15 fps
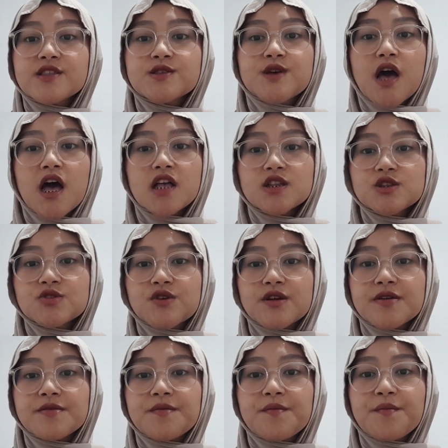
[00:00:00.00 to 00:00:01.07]
to
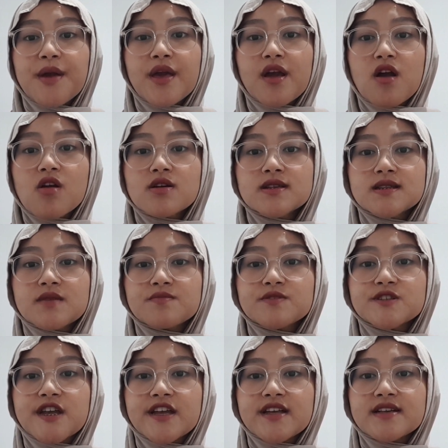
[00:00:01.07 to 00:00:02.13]
answer my core
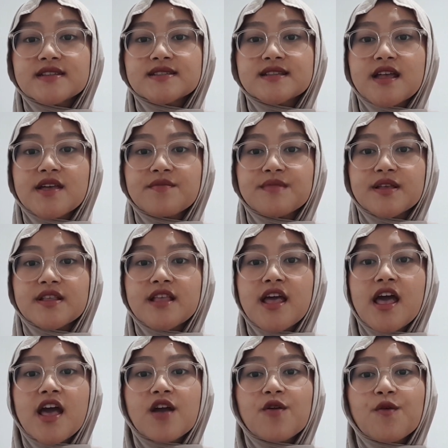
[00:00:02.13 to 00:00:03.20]
subject assignment
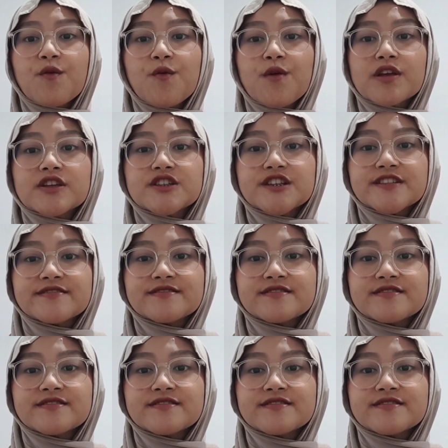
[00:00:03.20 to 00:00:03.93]
question.